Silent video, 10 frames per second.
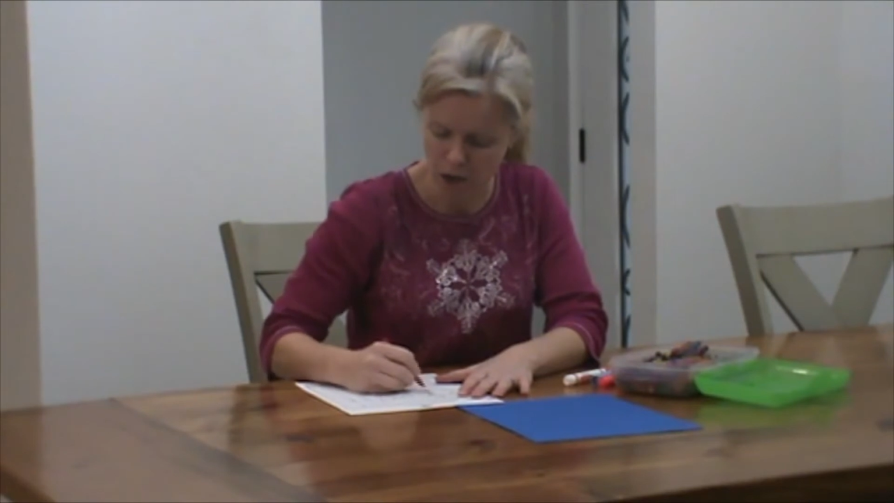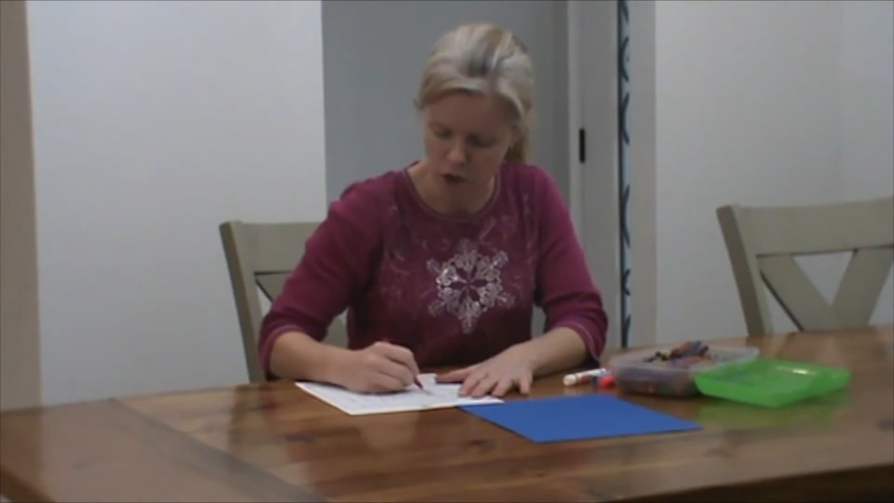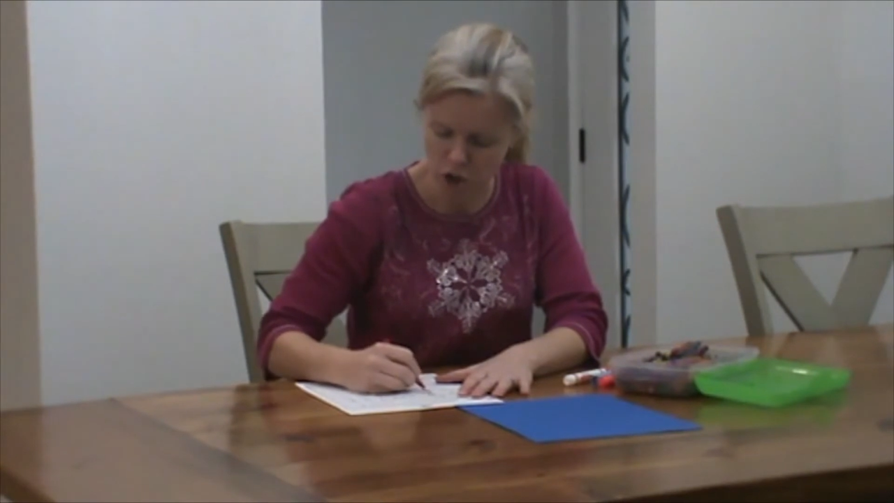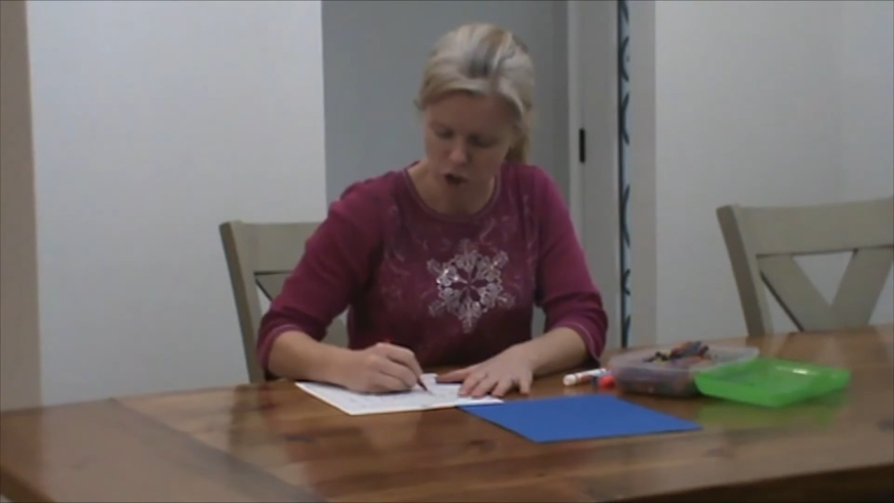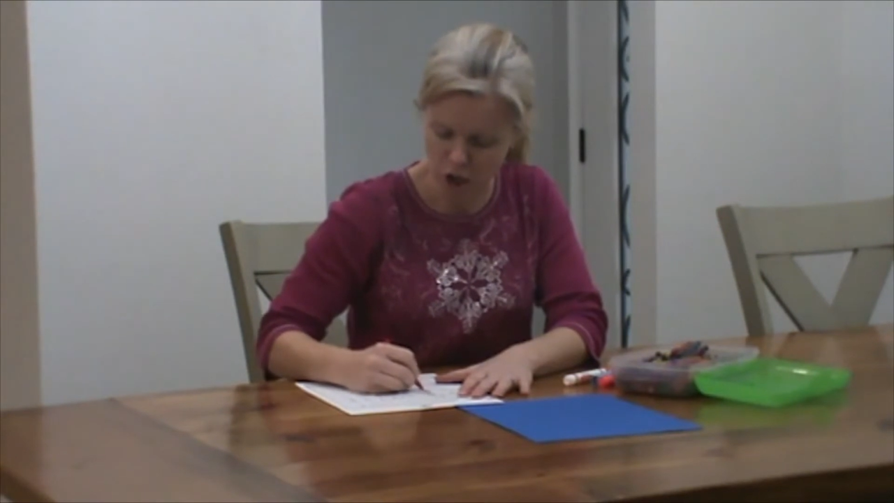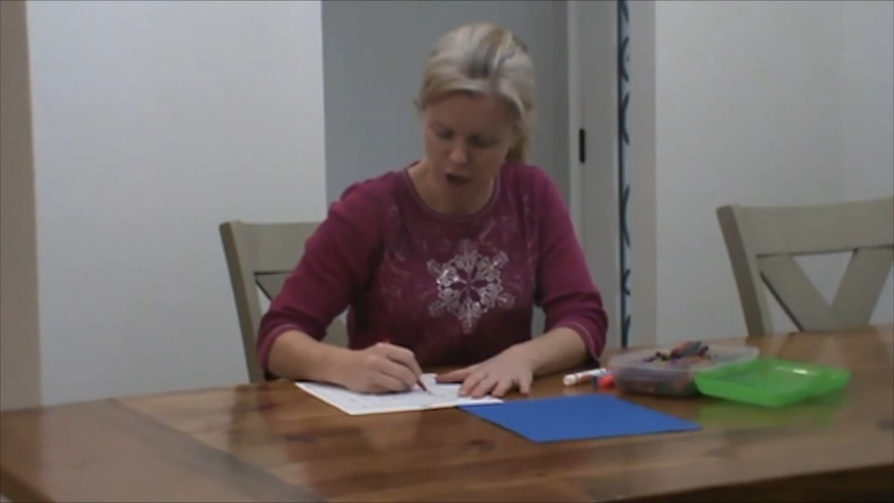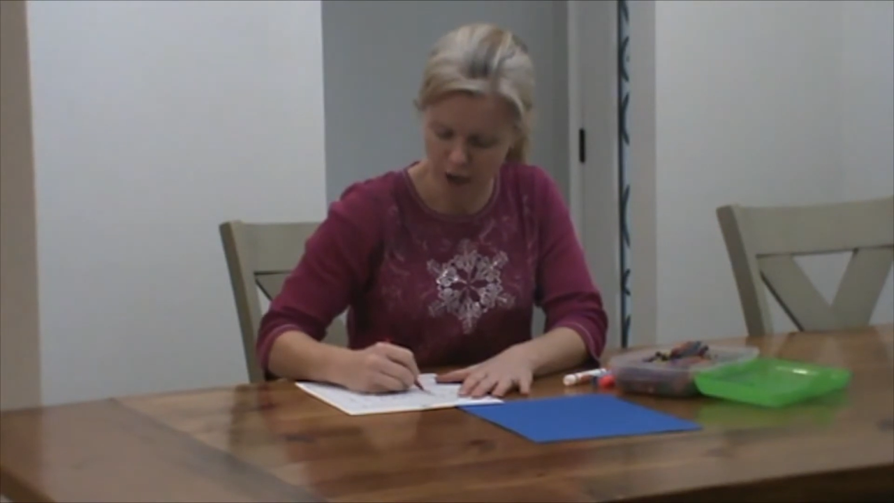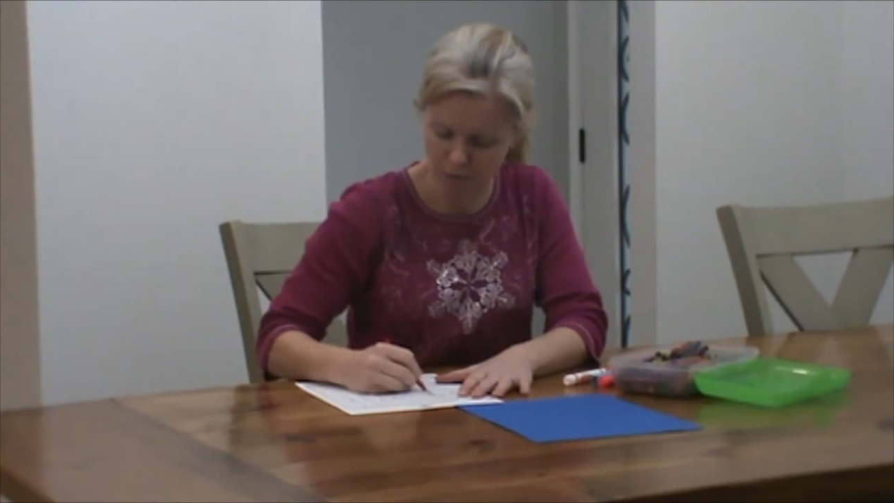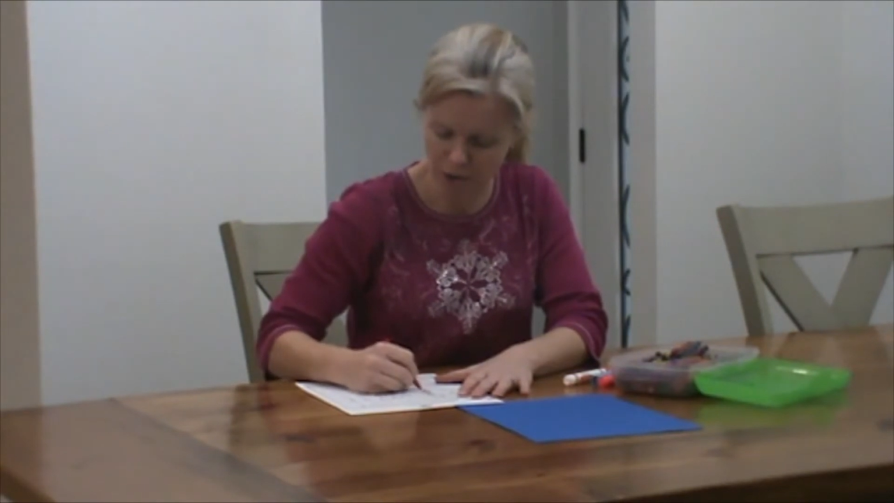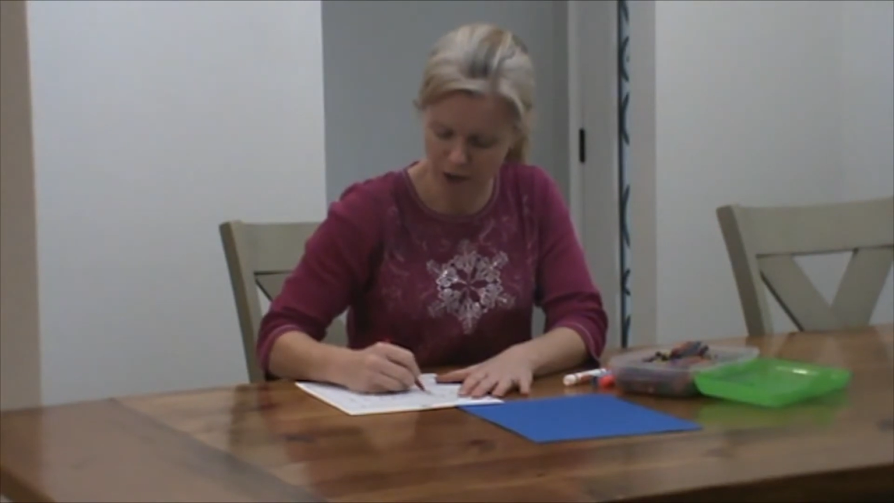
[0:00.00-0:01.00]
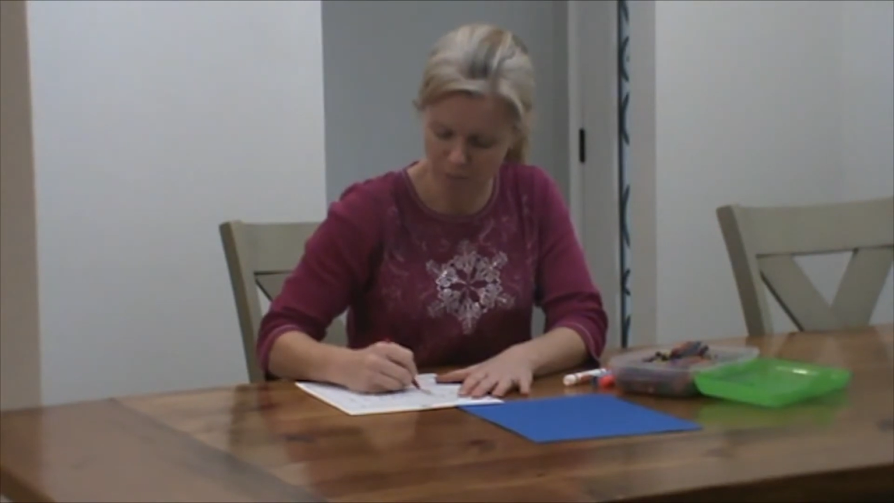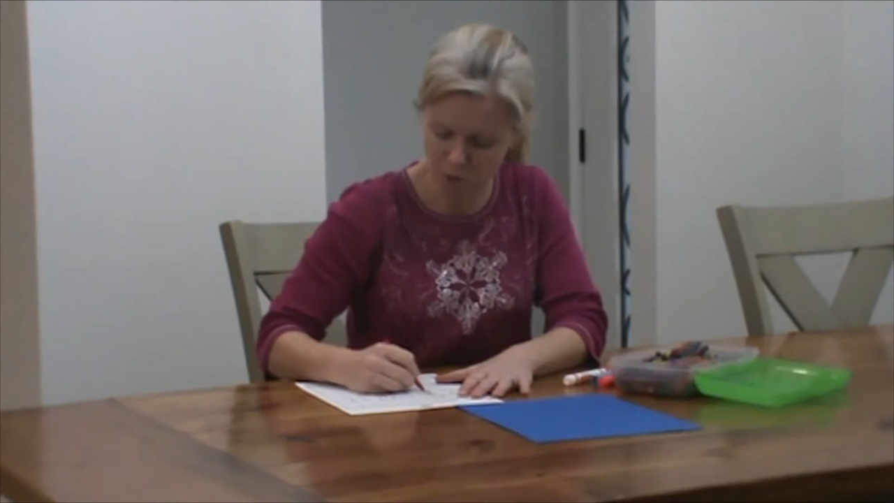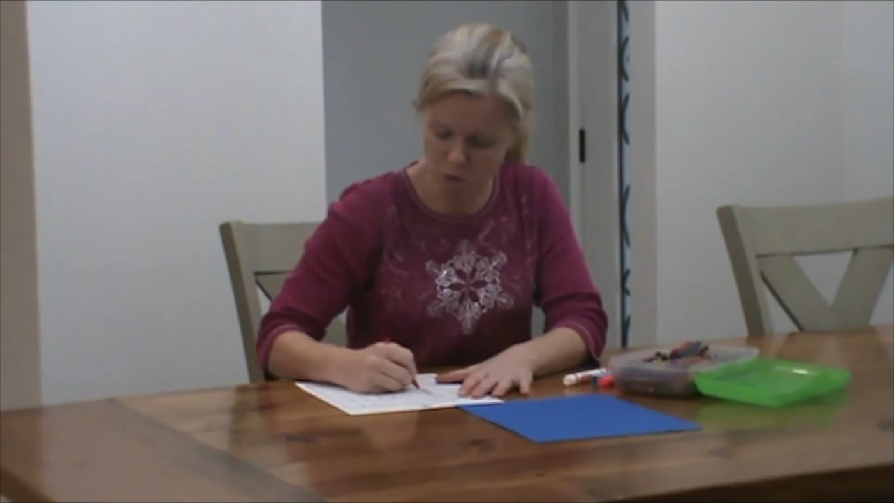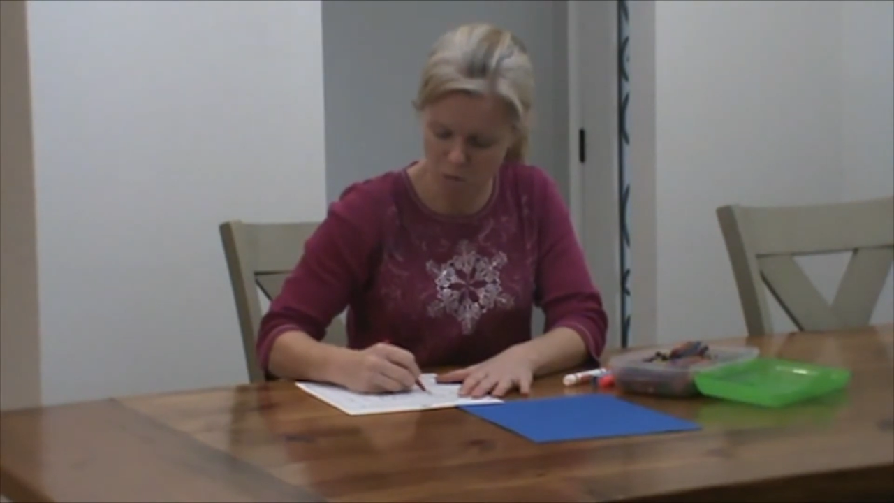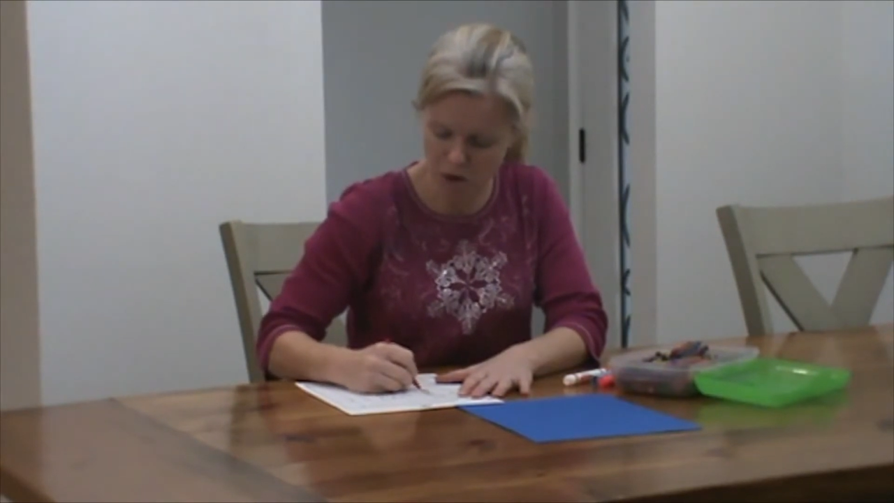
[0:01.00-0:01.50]
starting with
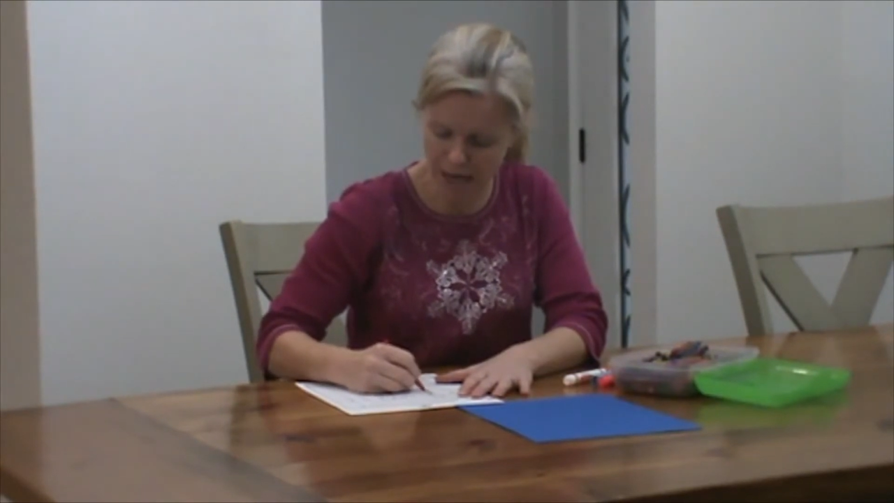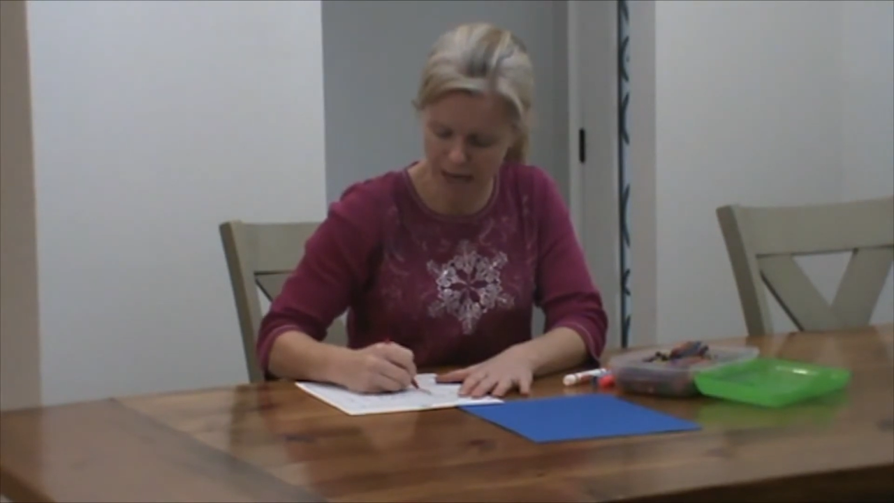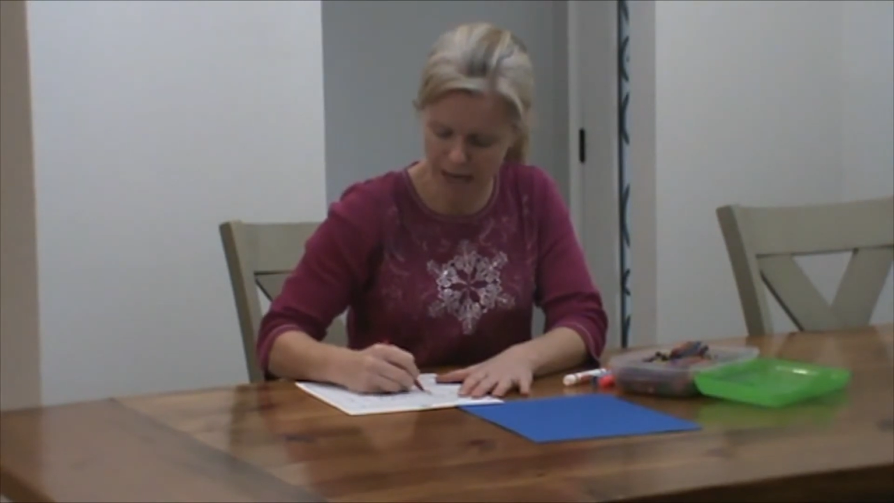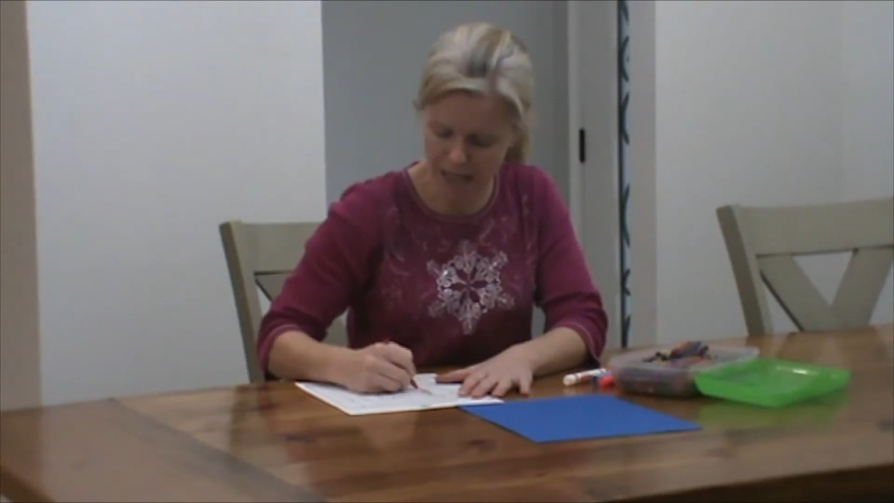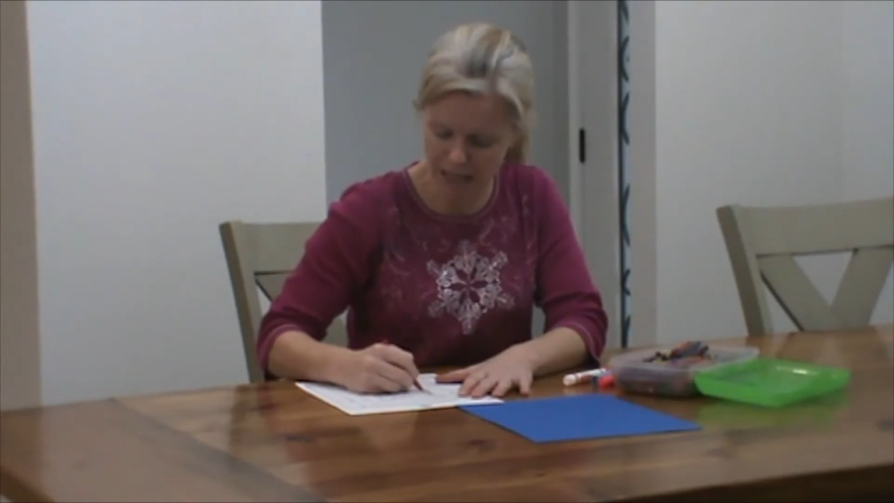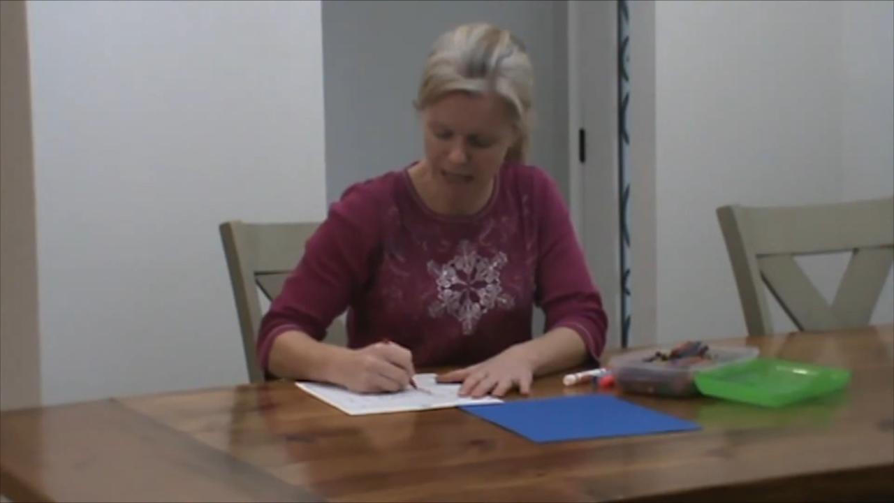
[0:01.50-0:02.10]
number one,